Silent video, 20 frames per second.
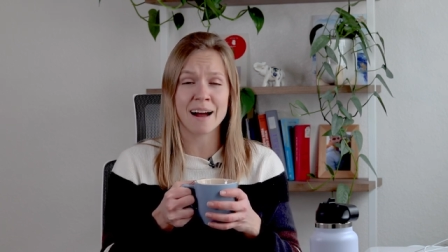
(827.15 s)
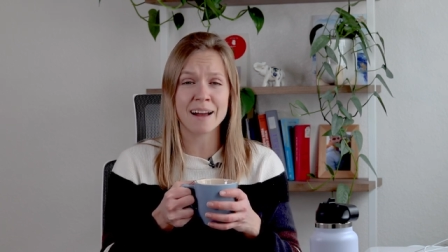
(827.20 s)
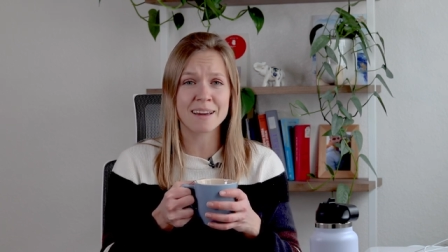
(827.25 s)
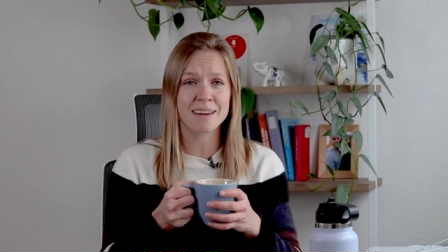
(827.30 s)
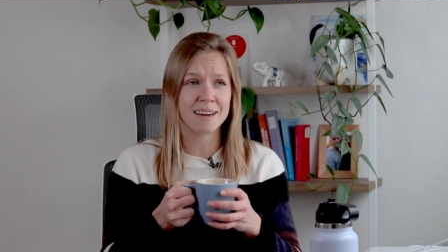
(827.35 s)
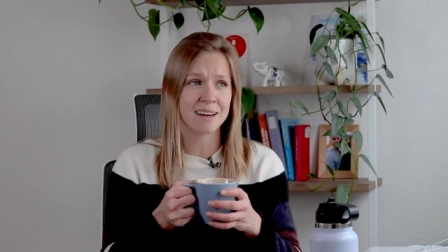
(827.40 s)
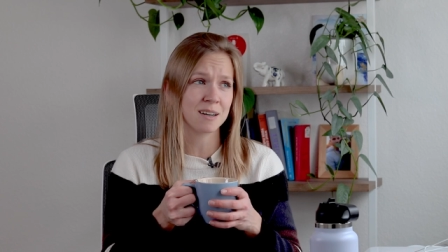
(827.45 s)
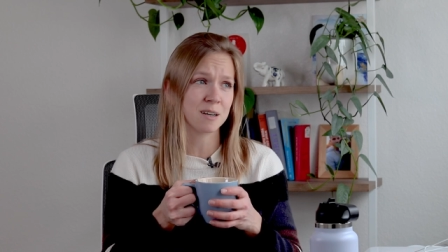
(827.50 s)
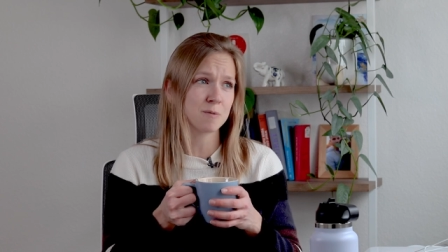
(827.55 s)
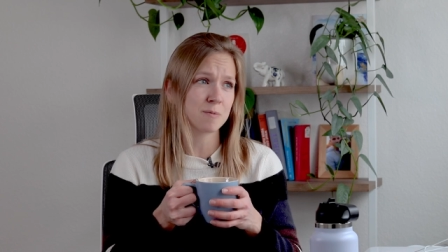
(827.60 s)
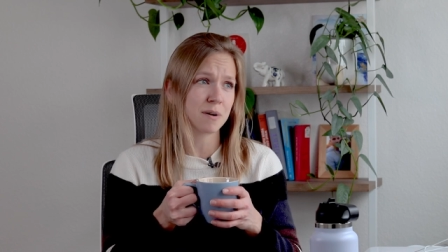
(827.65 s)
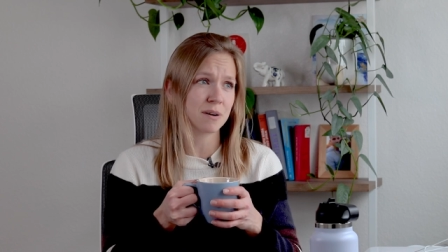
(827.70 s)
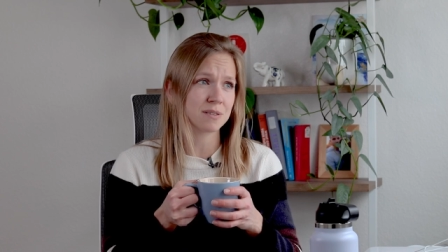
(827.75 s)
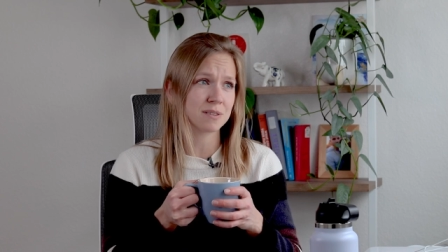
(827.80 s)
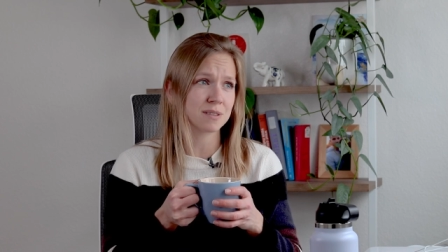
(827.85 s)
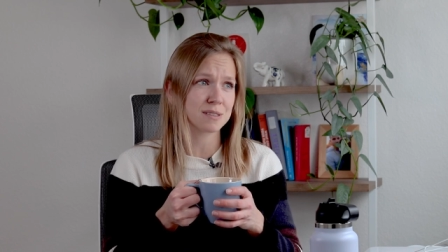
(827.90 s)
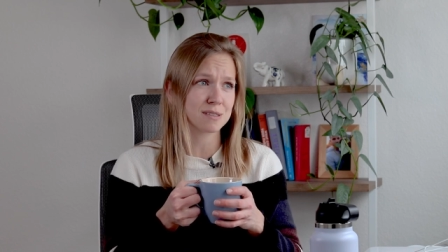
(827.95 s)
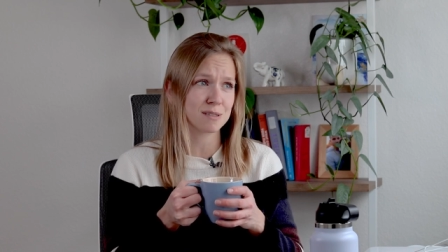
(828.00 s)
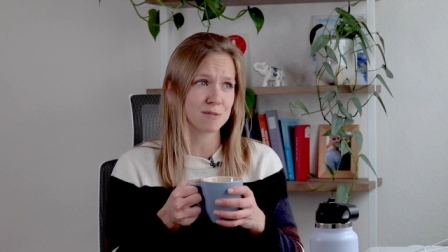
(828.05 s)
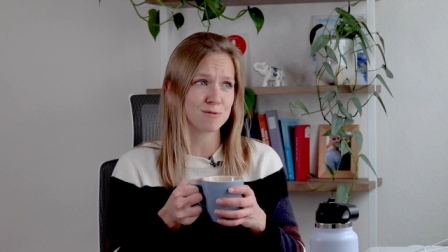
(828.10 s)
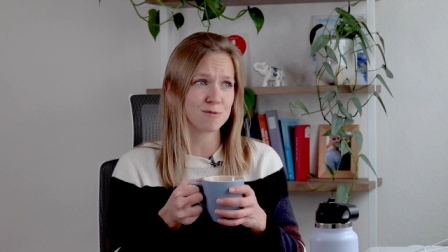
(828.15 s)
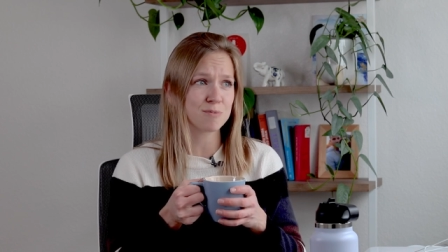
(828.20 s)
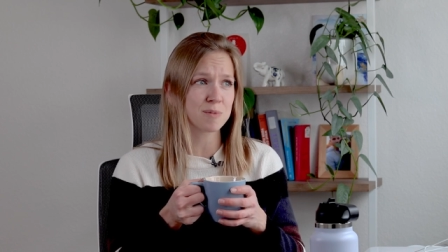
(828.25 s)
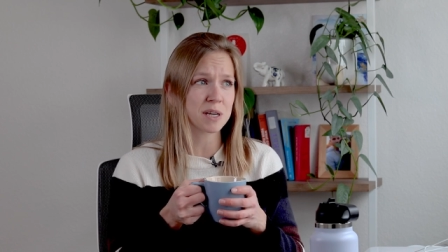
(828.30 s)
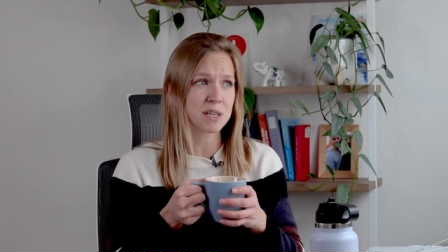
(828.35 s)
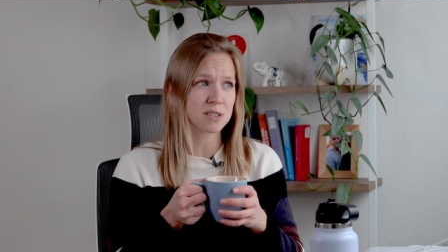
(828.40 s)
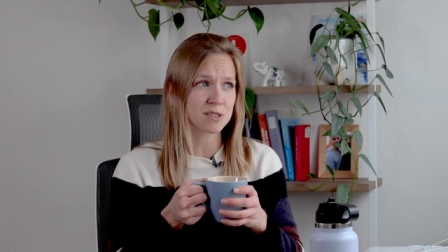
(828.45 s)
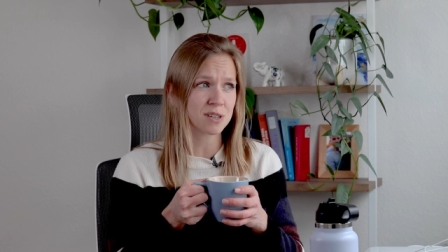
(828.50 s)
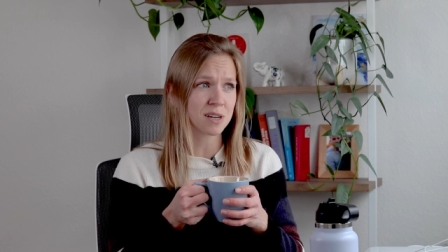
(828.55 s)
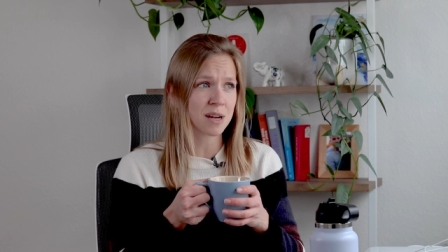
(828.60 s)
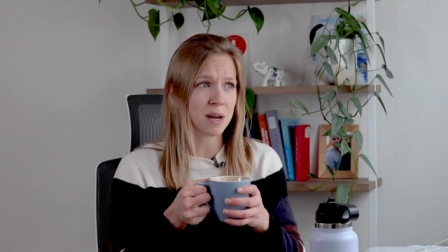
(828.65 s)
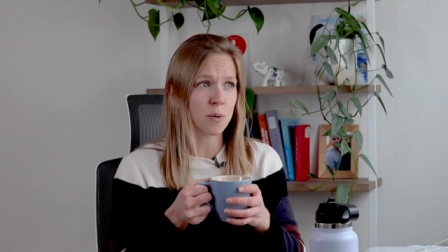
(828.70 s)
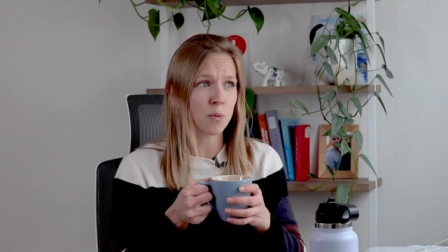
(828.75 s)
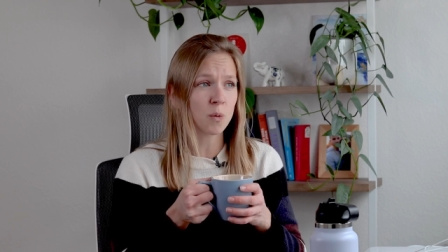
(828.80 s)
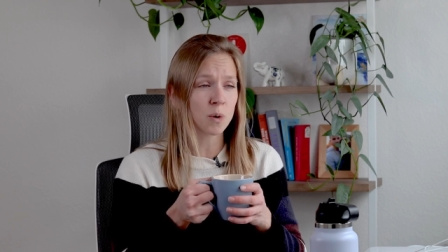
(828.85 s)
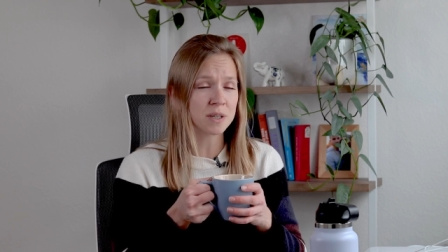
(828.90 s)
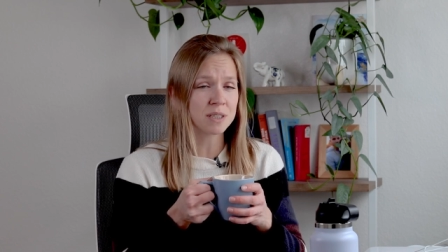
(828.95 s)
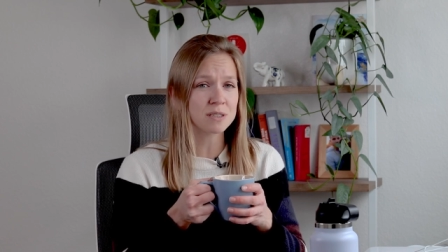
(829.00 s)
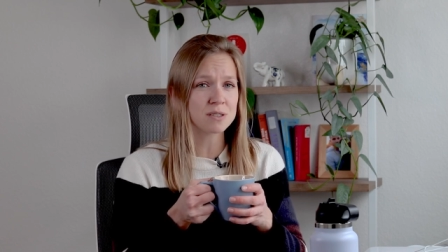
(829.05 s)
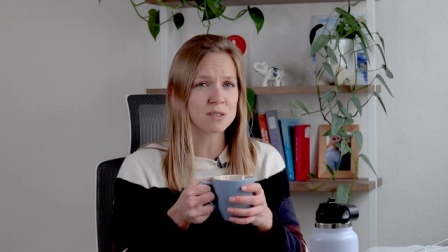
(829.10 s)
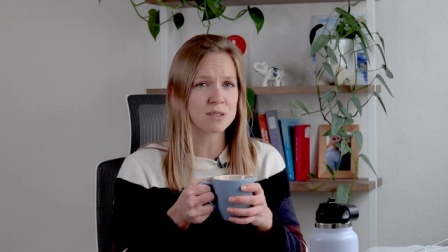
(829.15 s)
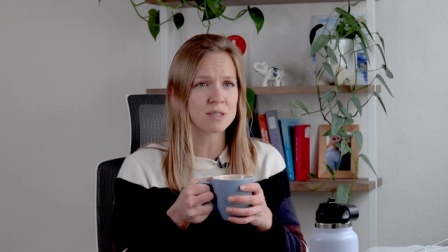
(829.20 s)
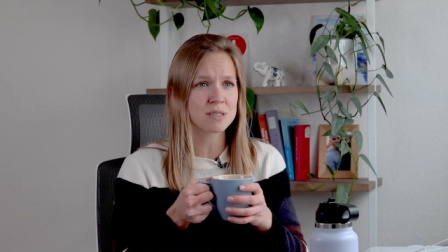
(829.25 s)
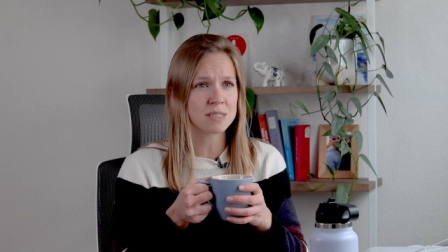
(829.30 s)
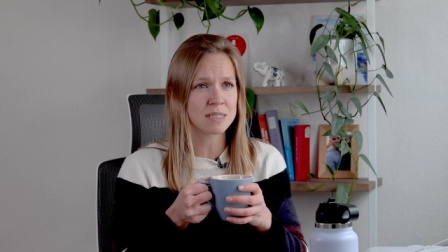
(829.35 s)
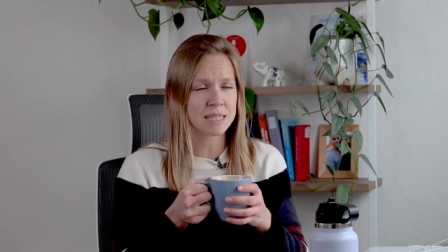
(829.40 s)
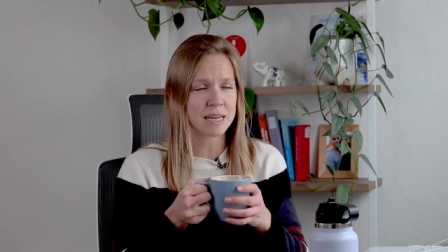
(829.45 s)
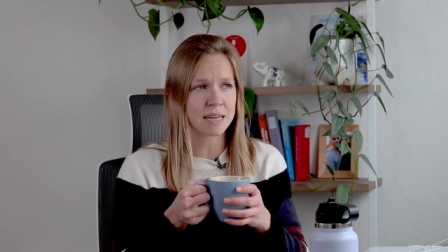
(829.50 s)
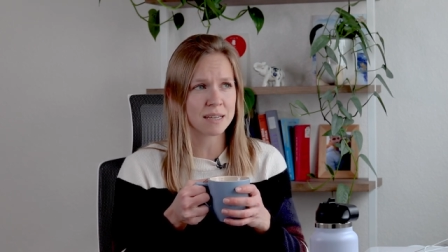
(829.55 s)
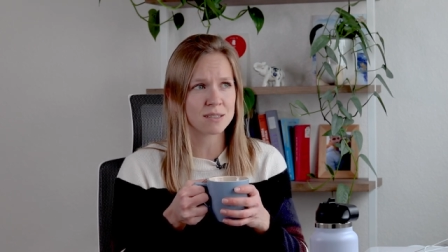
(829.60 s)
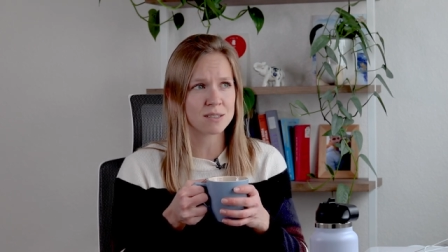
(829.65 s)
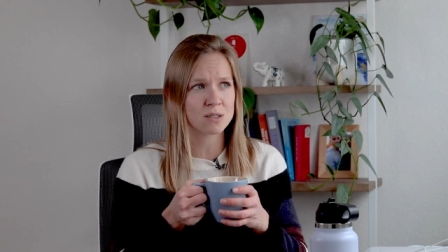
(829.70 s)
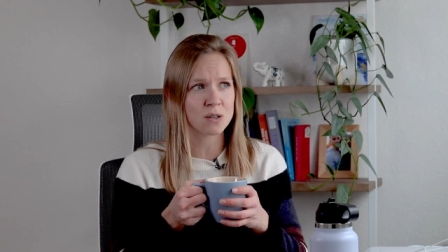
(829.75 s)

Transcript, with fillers: I care about this information, and I want it to stick.